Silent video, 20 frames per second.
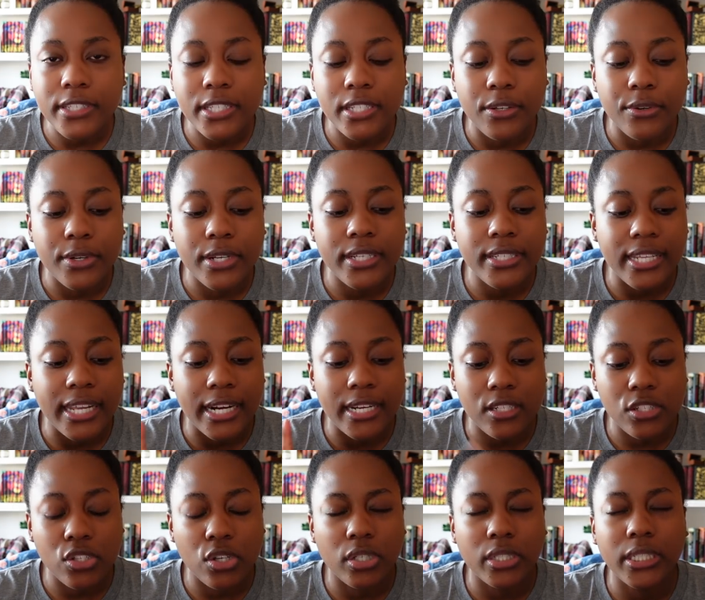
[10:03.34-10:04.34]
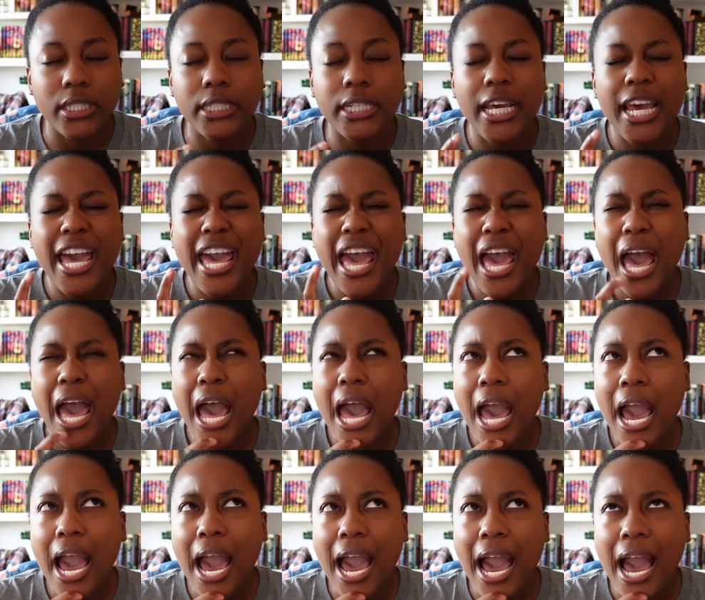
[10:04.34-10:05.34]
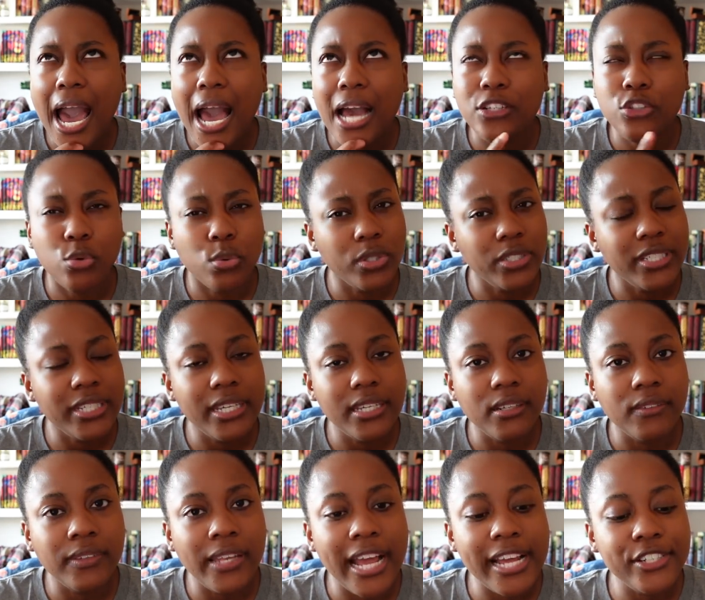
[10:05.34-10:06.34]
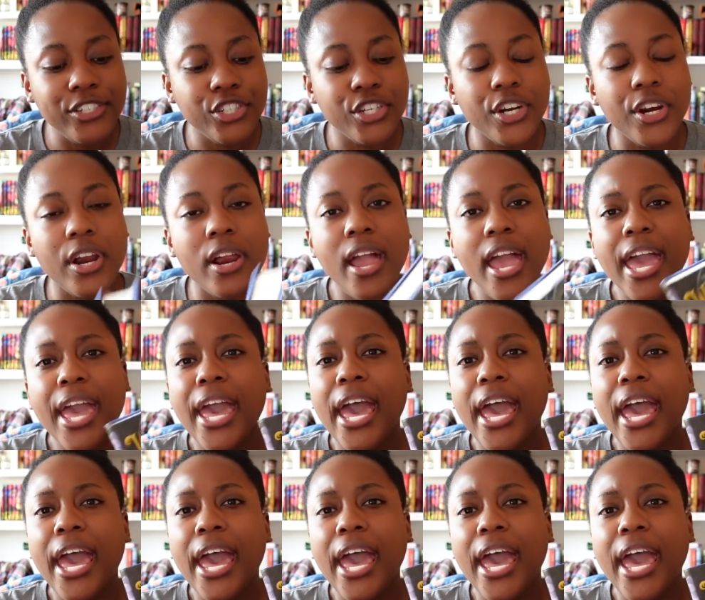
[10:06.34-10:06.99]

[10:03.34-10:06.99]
series that I started towards the end of last year,